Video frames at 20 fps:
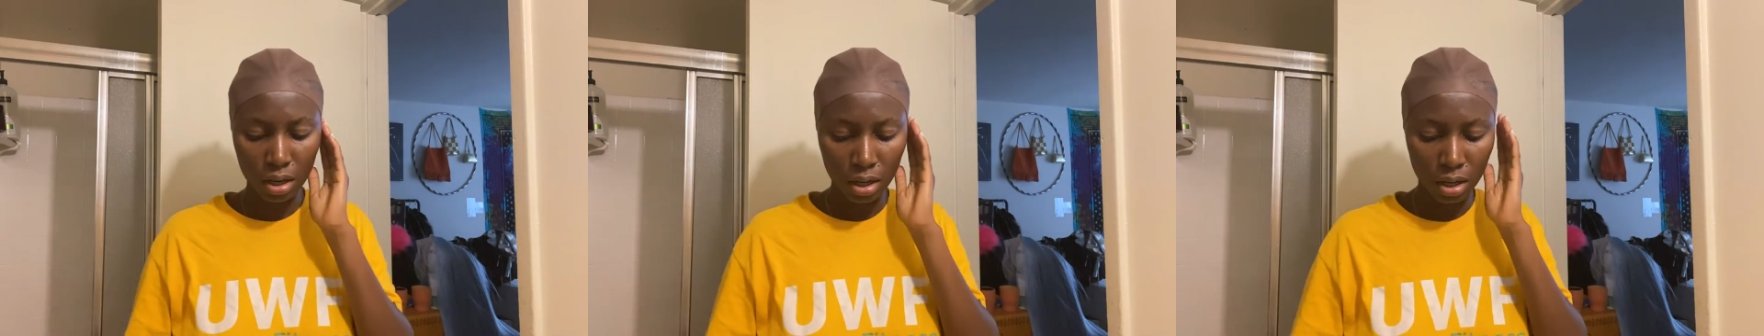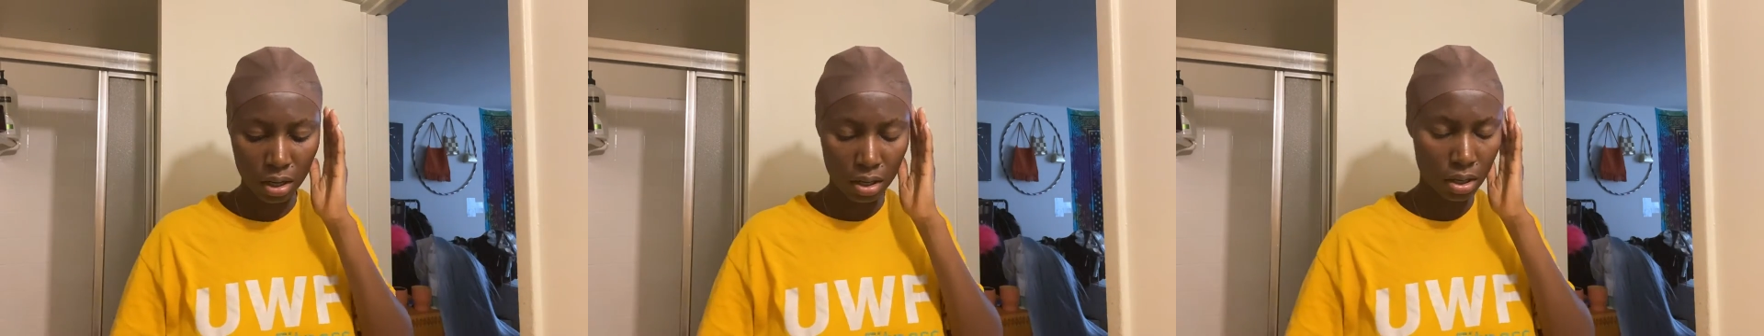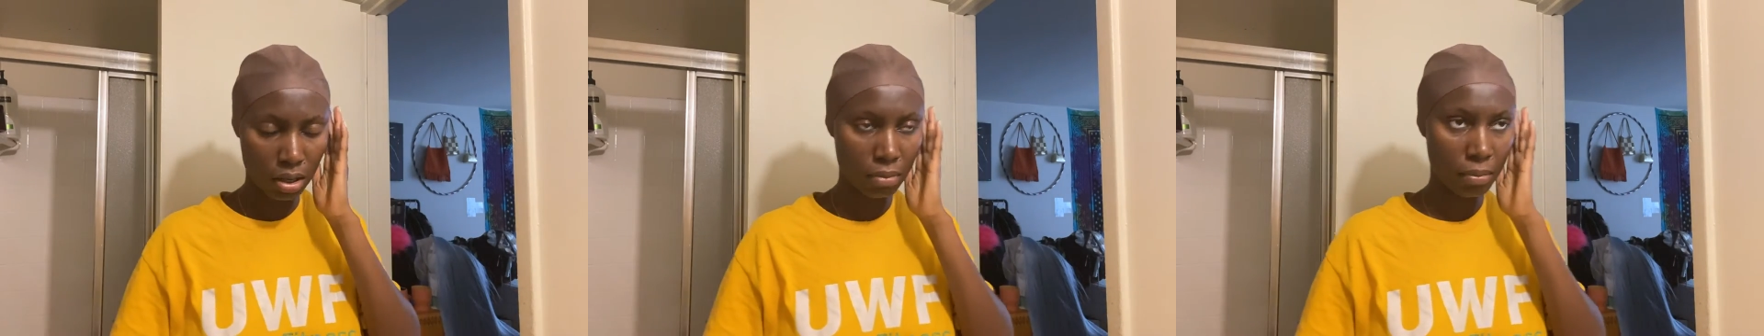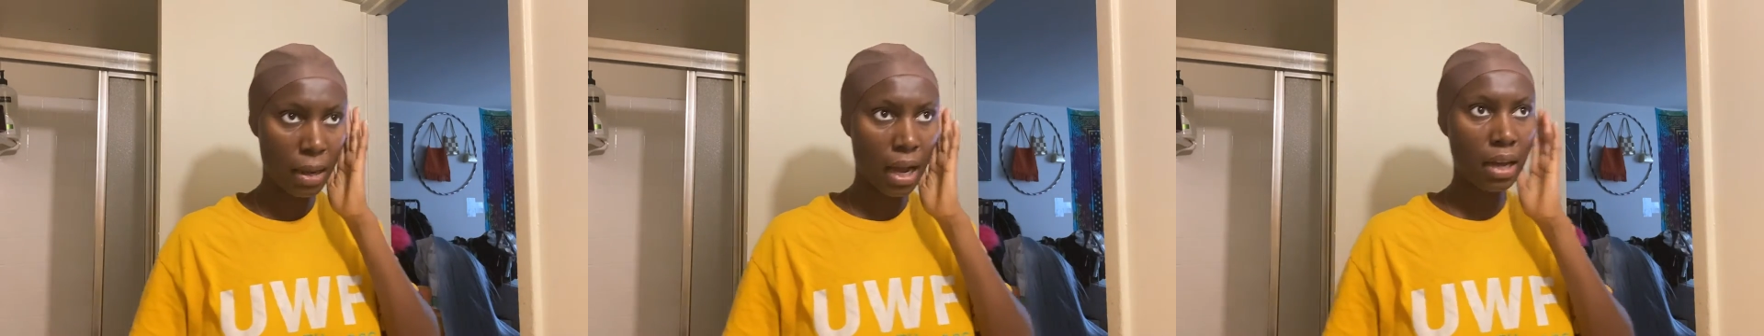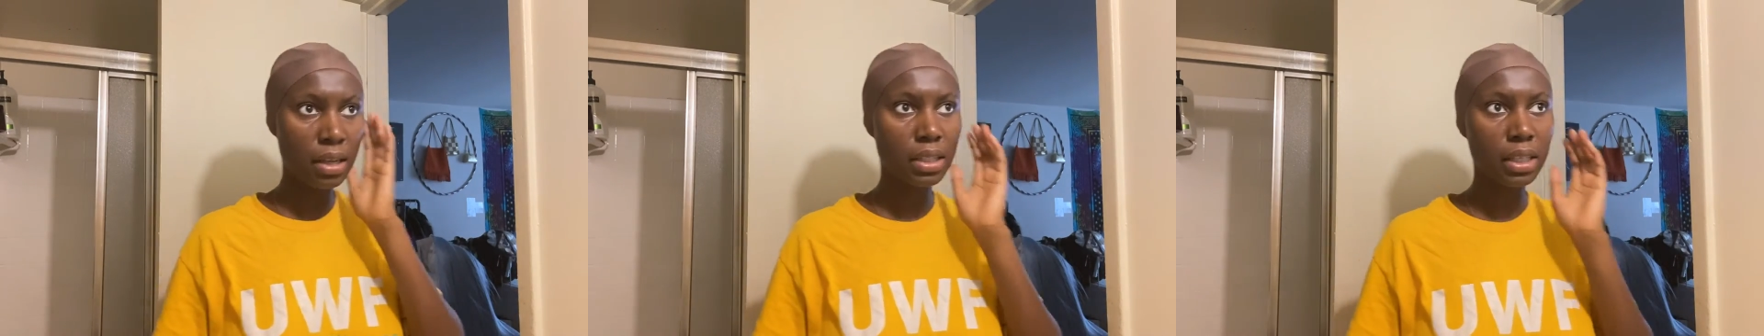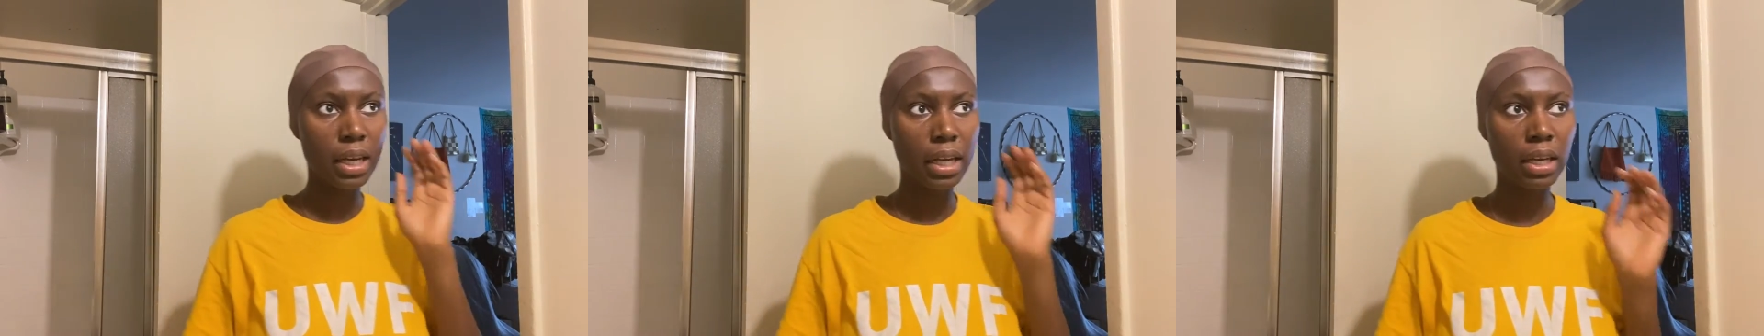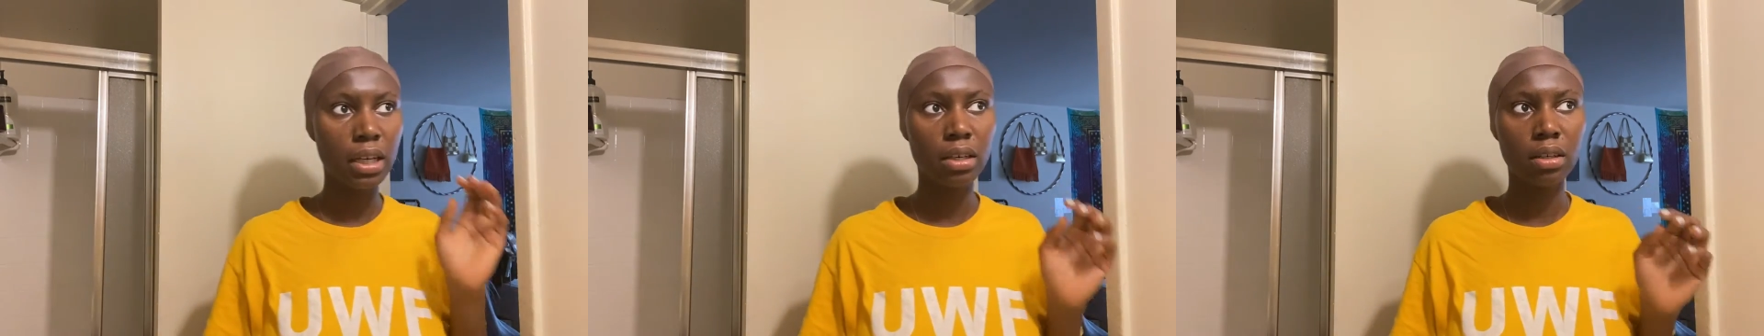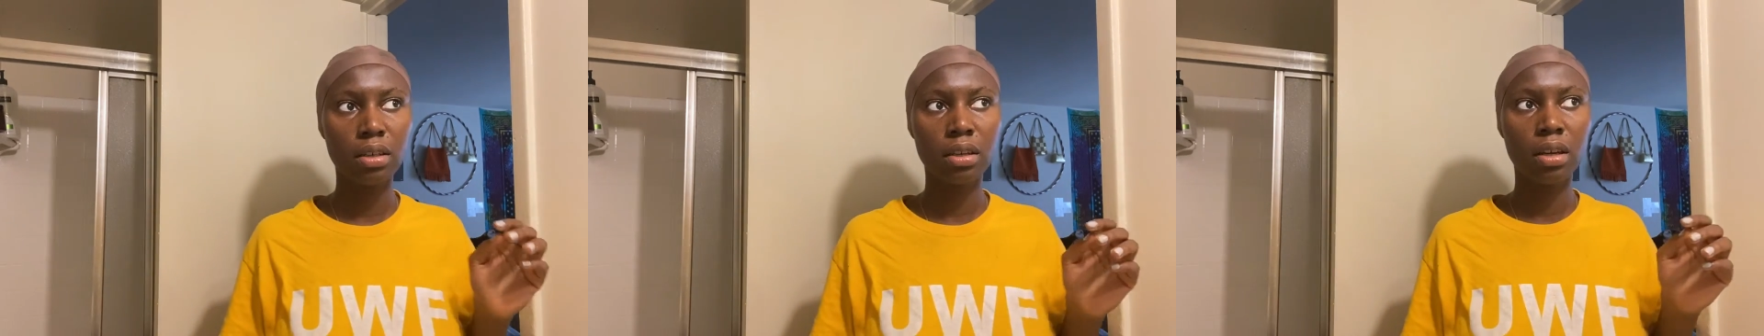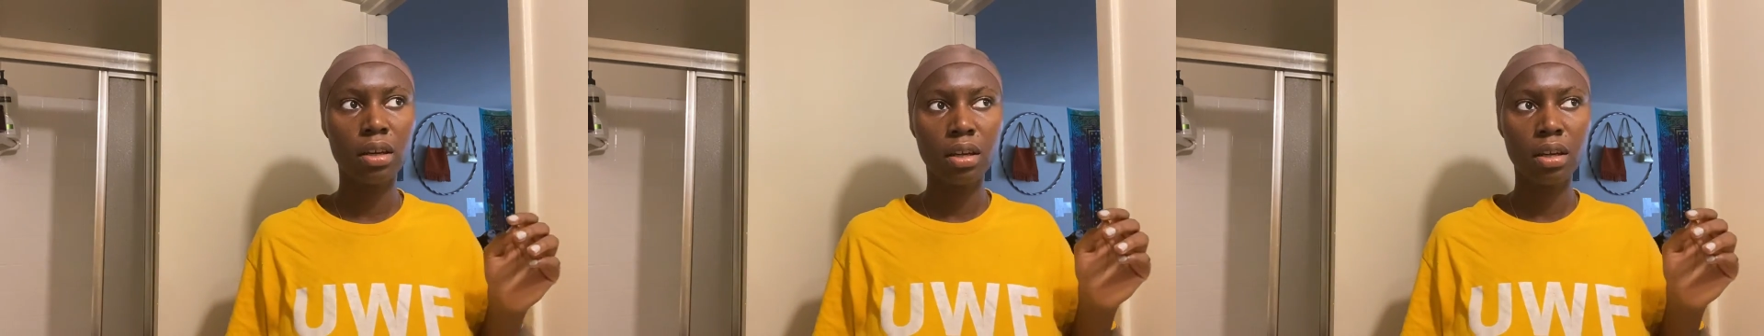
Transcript: Um, I was like,